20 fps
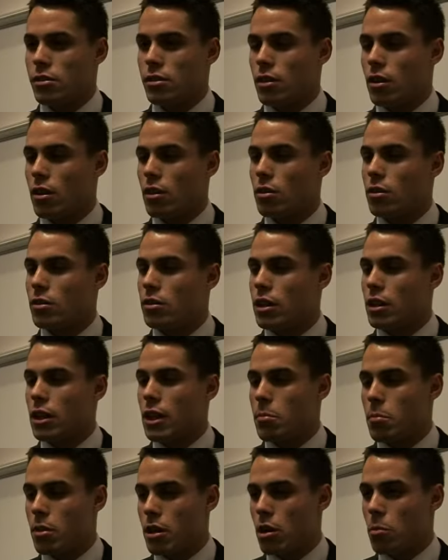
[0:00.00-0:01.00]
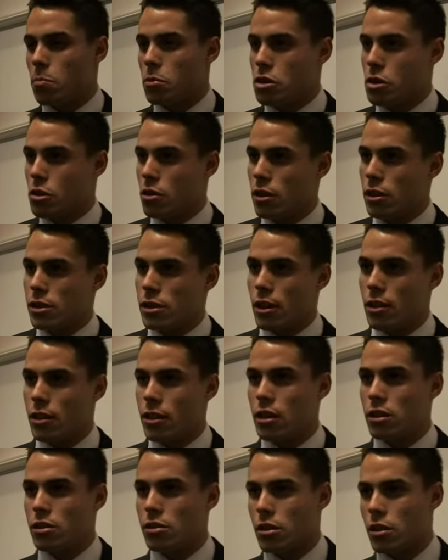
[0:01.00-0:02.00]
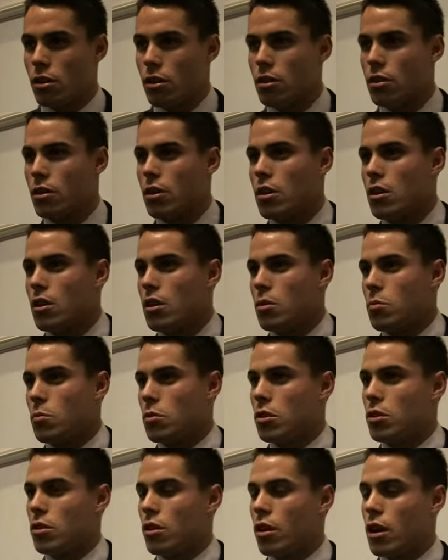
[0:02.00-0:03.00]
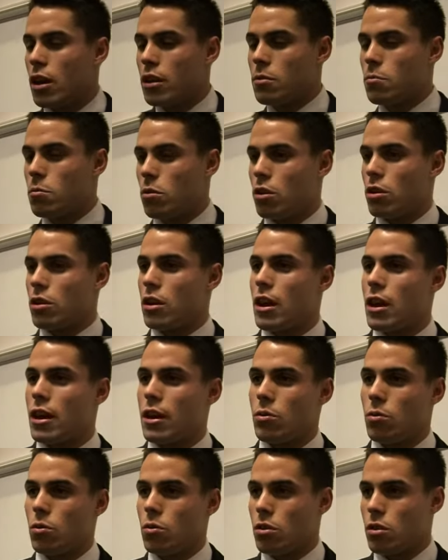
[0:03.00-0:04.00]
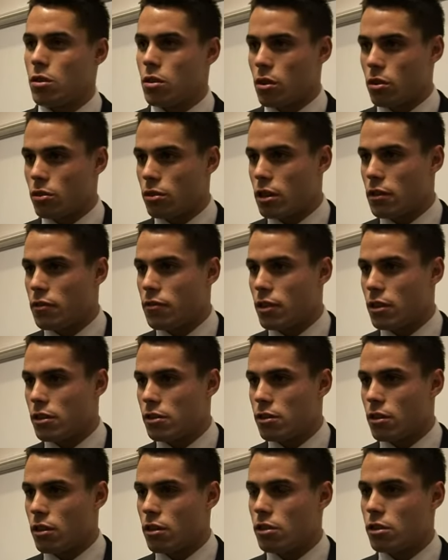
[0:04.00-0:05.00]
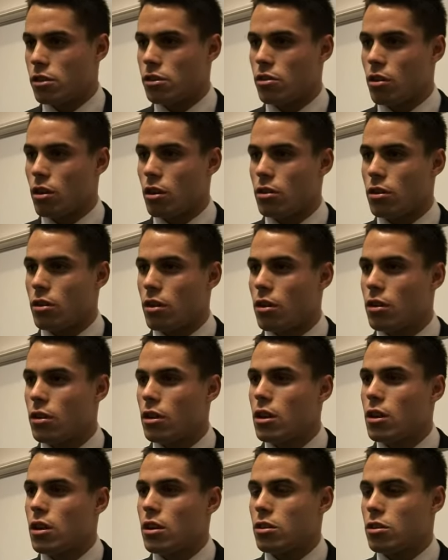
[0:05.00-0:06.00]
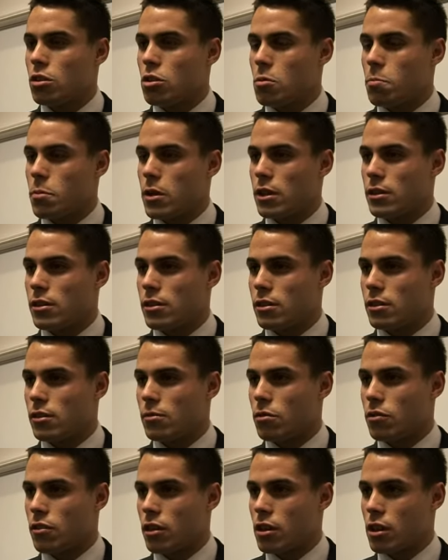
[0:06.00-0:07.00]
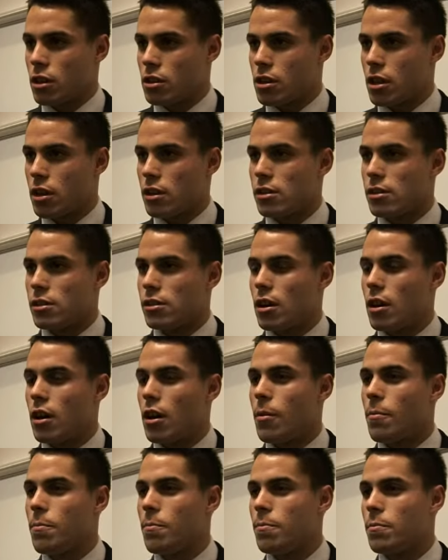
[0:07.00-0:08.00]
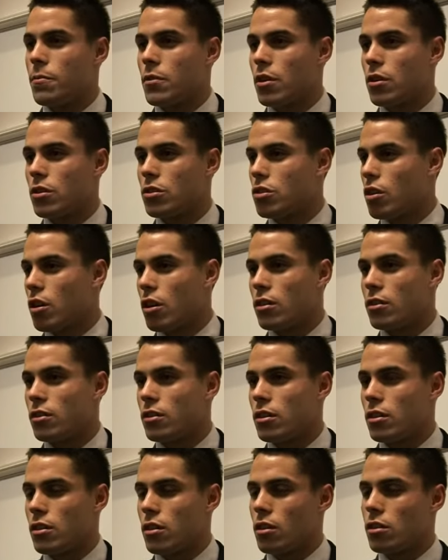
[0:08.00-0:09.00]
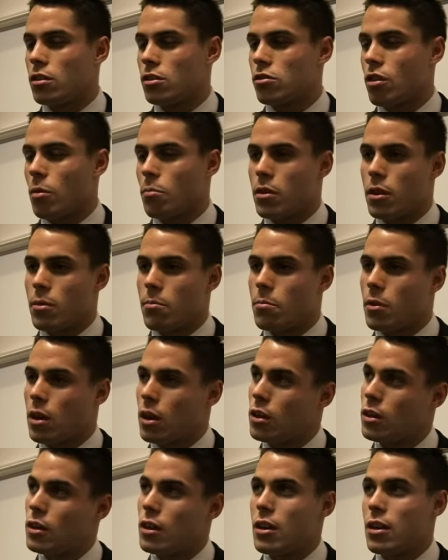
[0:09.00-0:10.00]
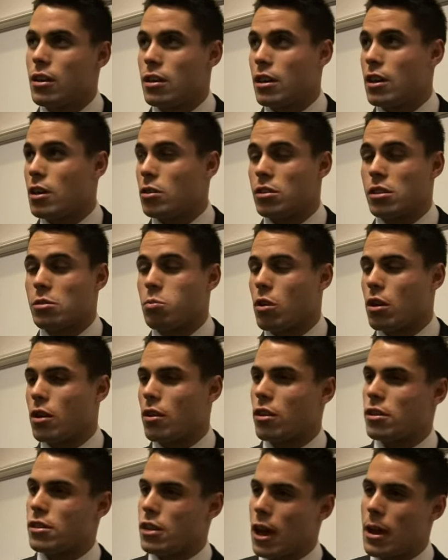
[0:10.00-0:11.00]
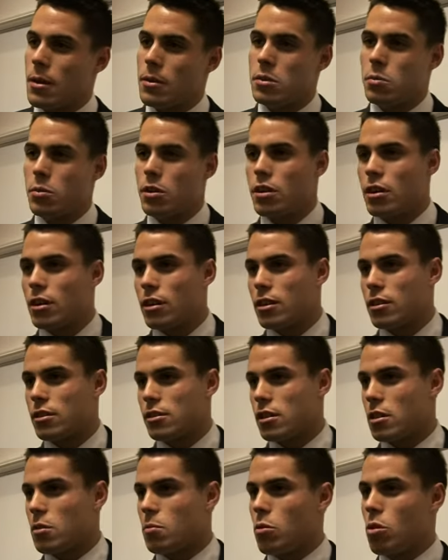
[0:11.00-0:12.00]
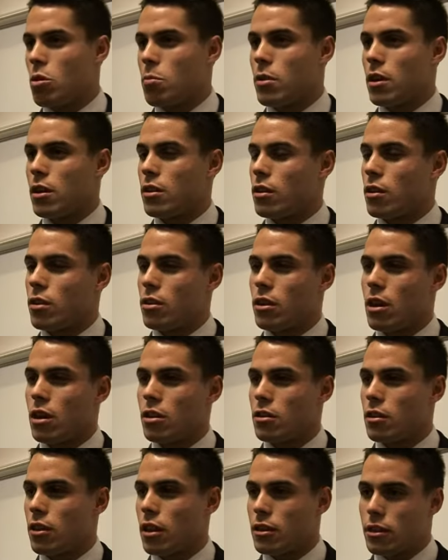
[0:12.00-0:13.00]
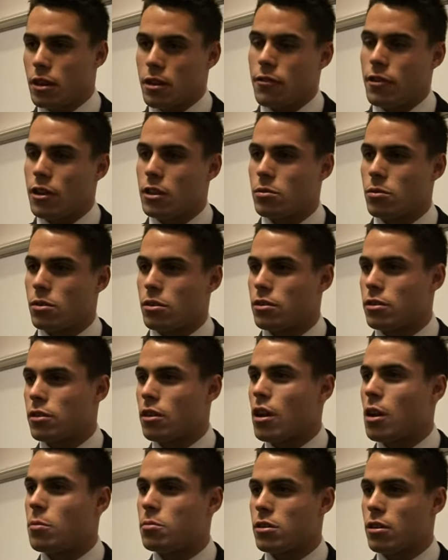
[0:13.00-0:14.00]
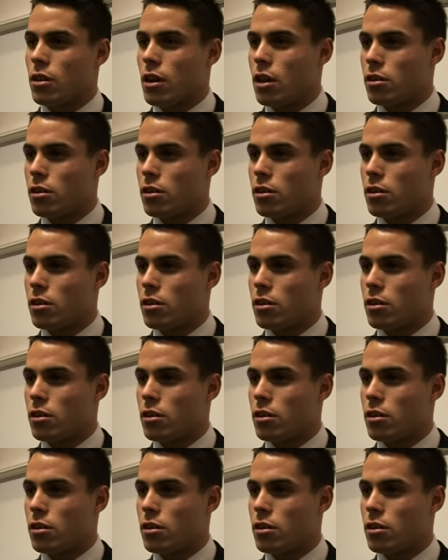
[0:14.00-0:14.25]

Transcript: didn't get many opportunities out there, so when you had the ball in your hand or on defence, just try and do your best, and with the kick chase, try and disrupt them. But yeah, it was just one of those games where you didn't get to see the ball, but our defence was absolutely